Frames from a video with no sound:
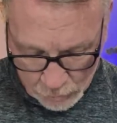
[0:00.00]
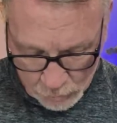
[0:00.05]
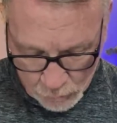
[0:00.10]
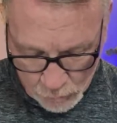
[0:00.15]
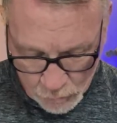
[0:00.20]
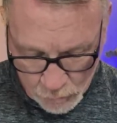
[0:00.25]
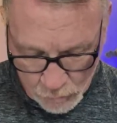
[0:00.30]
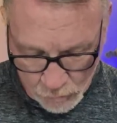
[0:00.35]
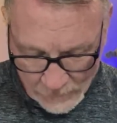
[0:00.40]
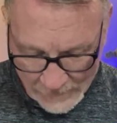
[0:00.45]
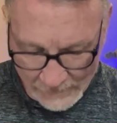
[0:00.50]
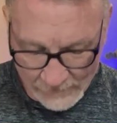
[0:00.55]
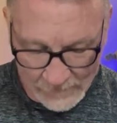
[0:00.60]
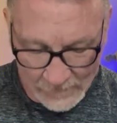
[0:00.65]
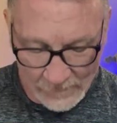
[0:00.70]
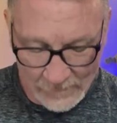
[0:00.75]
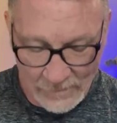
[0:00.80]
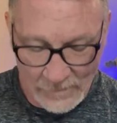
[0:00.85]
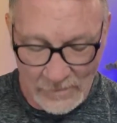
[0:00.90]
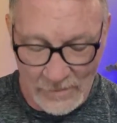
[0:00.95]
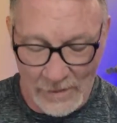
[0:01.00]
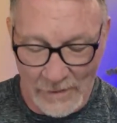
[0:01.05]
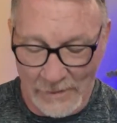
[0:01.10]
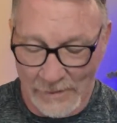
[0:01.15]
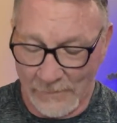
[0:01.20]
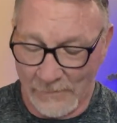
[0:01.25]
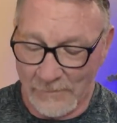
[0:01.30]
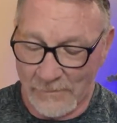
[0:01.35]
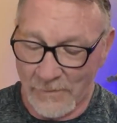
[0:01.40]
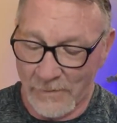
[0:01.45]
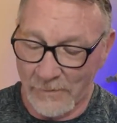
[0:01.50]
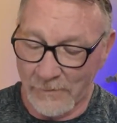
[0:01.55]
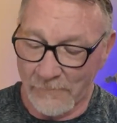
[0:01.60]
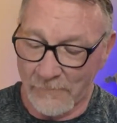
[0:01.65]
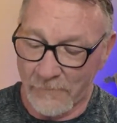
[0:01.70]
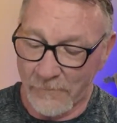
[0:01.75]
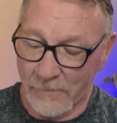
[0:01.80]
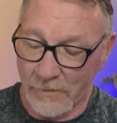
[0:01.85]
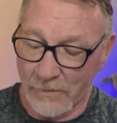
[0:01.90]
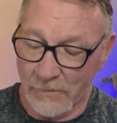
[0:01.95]
Ooh, that's a tight, tight
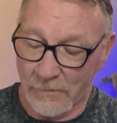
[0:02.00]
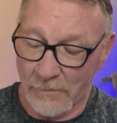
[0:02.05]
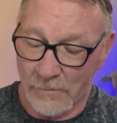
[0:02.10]
fit.